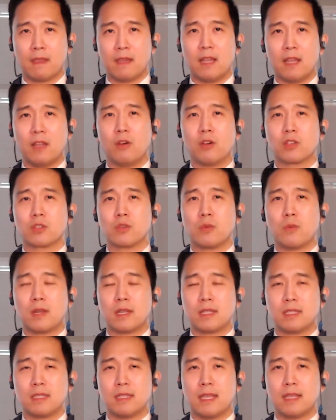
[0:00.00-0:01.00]
I also
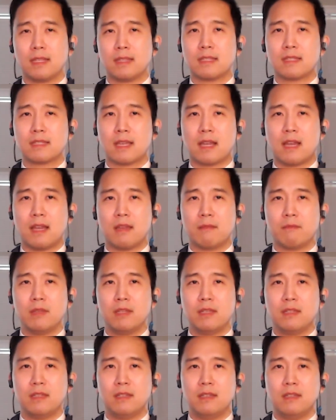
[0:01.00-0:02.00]
wanted to take this time
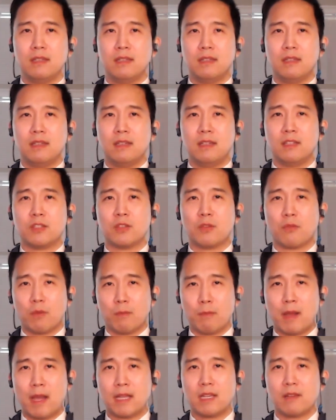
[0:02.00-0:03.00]
to
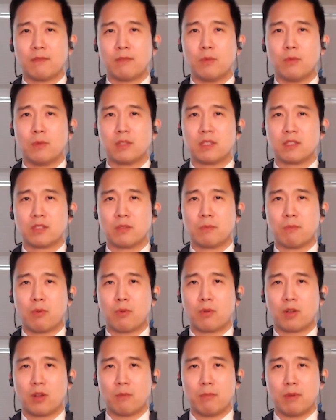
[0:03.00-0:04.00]
remind everyone to
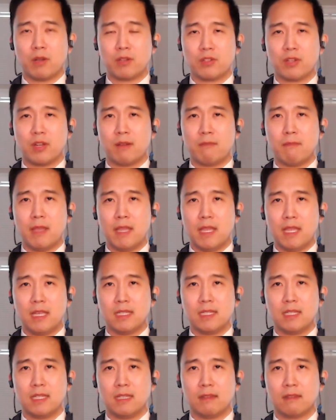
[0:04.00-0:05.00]
support our budget on May
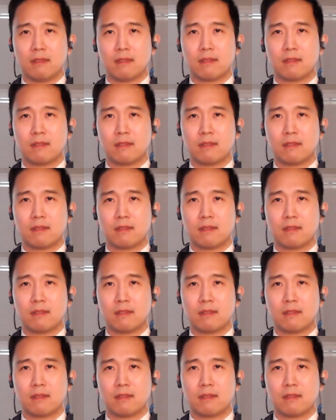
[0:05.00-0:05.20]
18th.